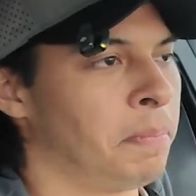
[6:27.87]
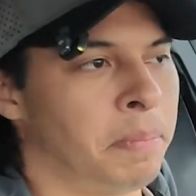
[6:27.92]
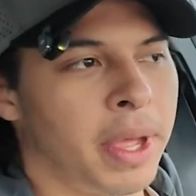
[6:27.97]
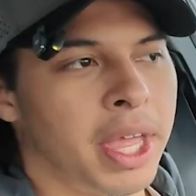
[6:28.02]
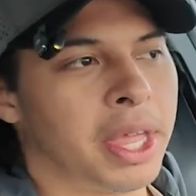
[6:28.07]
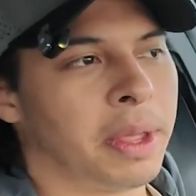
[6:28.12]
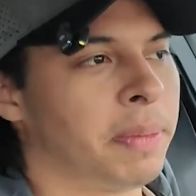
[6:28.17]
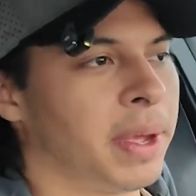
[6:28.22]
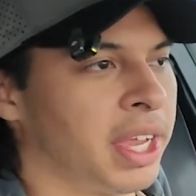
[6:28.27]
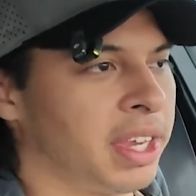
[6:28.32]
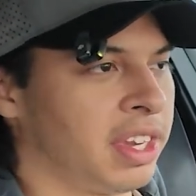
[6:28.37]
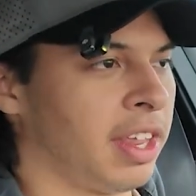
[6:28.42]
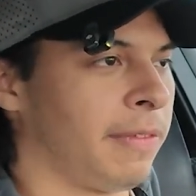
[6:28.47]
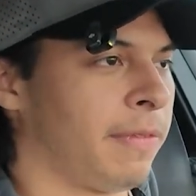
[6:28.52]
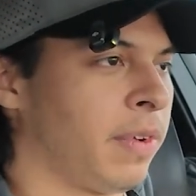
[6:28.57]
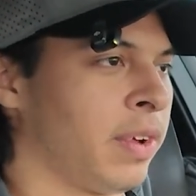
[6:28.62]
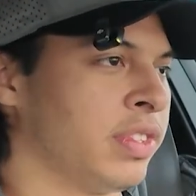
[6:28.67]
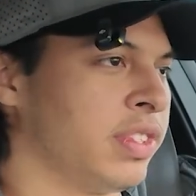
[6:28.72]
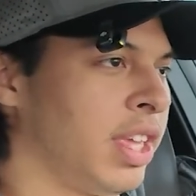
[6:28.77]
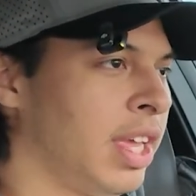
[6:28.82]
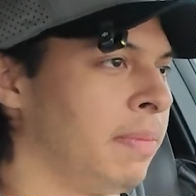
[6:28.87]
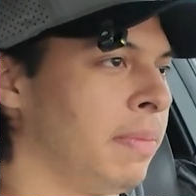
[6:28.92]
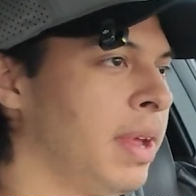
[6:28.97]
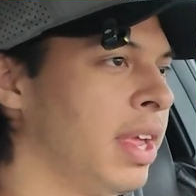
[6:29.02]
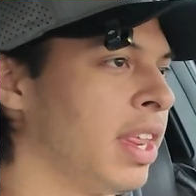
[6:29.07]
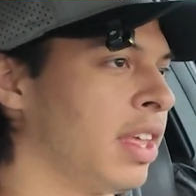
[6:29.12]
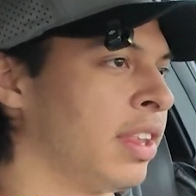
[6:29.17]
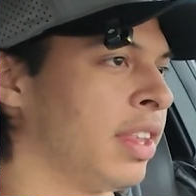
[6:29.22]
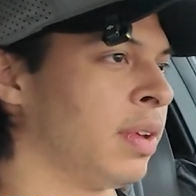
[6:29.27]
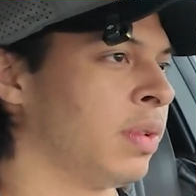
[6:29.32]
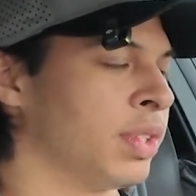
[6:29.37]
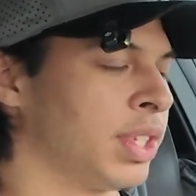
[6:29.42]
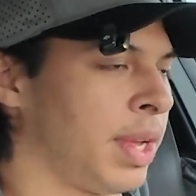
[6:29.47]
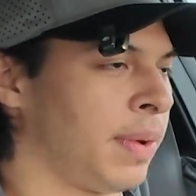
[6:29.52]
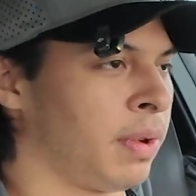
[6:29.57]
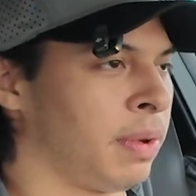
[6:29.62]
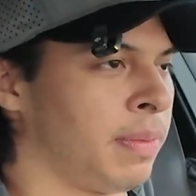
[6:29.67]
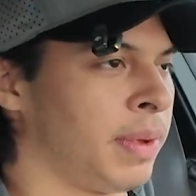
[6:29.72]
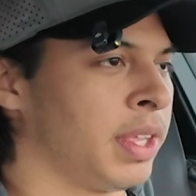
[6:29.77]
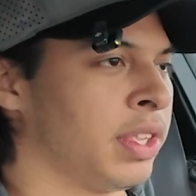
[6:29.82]
big difference, immediately was
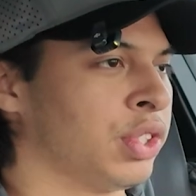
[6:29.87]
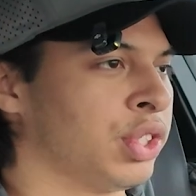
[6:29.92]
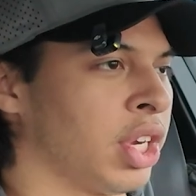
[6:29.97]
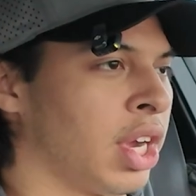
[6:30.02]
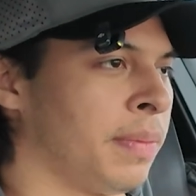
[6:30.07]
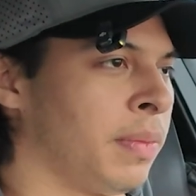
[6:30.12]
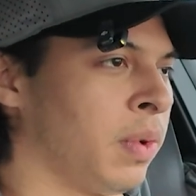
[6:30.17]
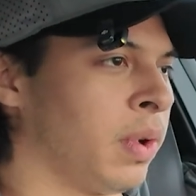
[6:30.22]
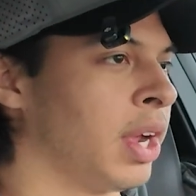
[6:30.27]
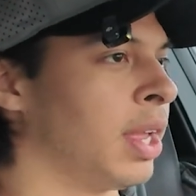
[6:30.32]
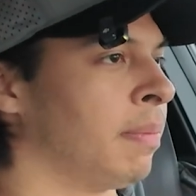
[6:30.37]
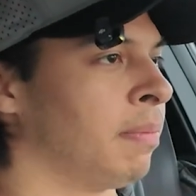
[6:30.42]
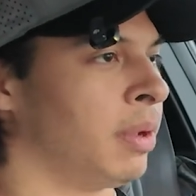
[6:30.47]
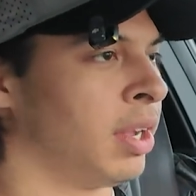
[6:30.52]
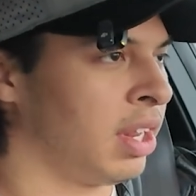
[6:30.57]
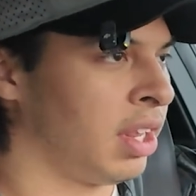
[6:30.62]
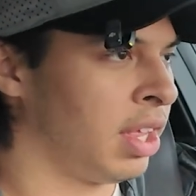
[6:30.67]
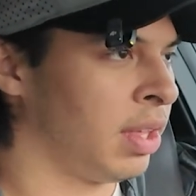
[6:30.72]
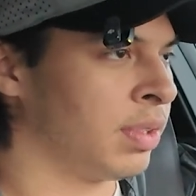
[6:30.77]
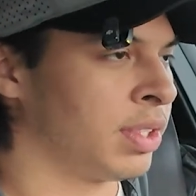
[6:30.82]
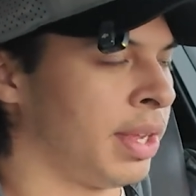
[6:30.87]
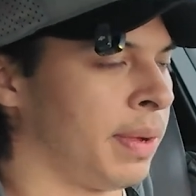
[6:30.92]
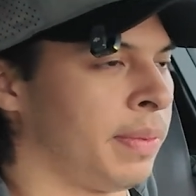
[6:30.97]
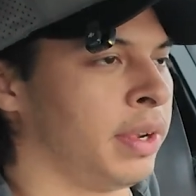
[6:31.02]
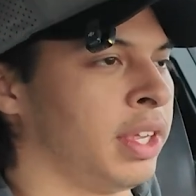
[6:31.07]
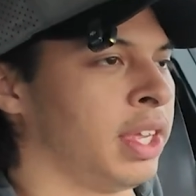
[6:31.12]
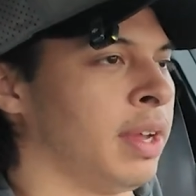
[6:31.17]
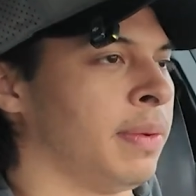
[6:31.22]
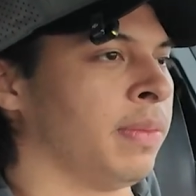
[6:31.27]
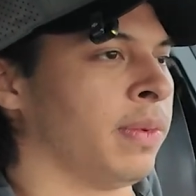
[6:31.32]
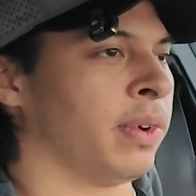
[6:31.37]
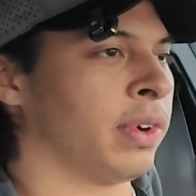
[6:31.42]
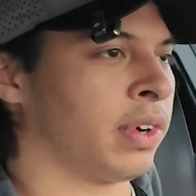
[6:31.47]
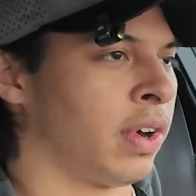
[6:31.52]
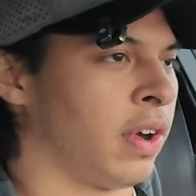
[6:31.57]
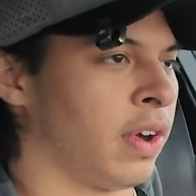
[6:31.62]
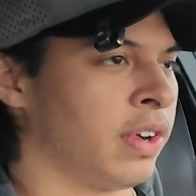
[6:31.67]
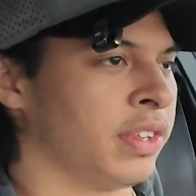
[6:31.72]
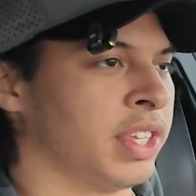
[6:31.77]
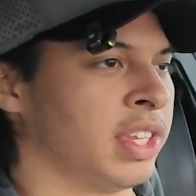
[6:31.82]
able to be in the shop more, immediately was able to get more
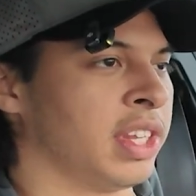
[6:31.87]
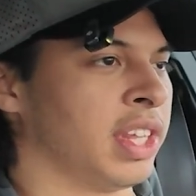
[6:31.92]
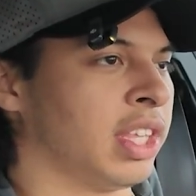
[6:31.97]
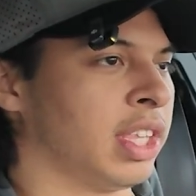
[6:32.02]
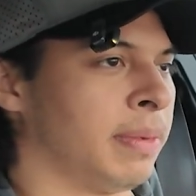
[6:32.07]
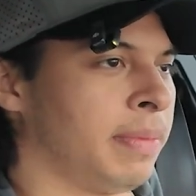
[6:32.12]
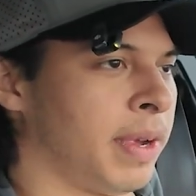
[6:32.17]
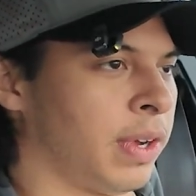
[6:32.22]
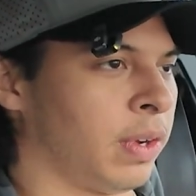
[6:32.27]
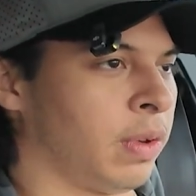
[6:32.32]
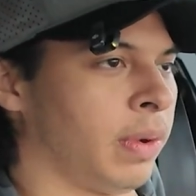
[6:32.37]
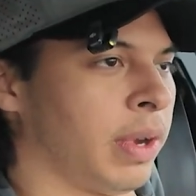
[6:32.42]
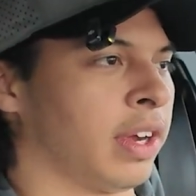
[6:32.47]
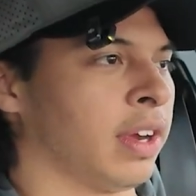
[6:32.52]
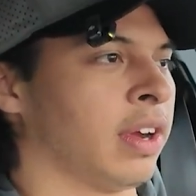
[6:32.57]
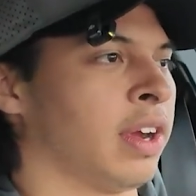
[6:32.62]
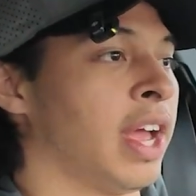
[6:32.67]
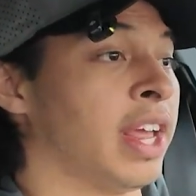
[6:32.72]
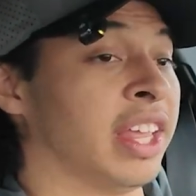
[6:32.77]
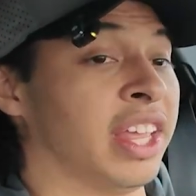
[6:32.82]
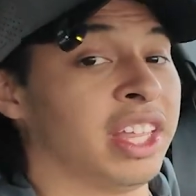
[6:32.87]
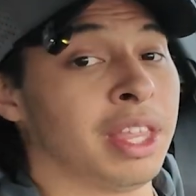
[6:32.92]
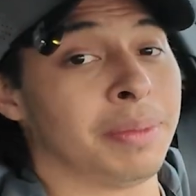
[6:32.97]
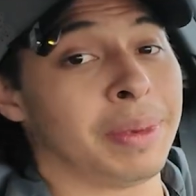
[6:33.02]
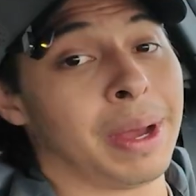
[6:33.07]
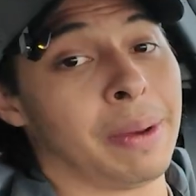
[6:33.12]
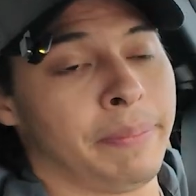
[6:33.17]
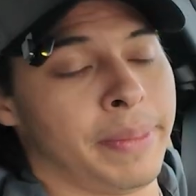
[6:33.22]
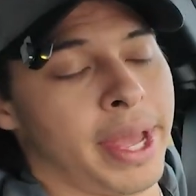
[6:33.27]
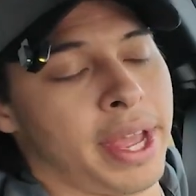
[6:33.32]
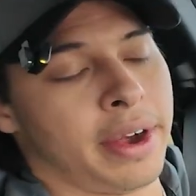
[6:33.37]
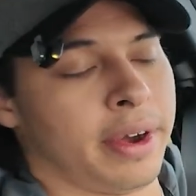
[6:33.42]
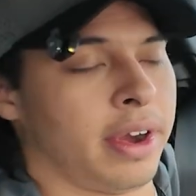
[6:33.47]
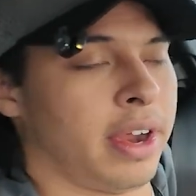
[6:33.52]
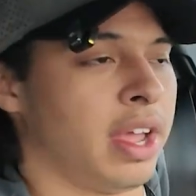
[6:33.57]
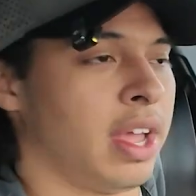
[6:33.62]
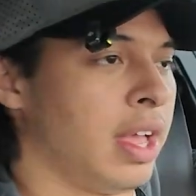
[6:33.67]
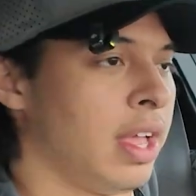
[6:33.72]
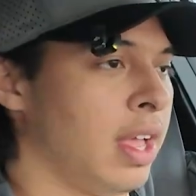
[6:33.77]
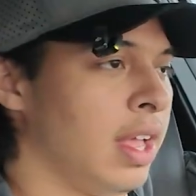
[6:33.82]
cars in, get them out quicker, and get them out better.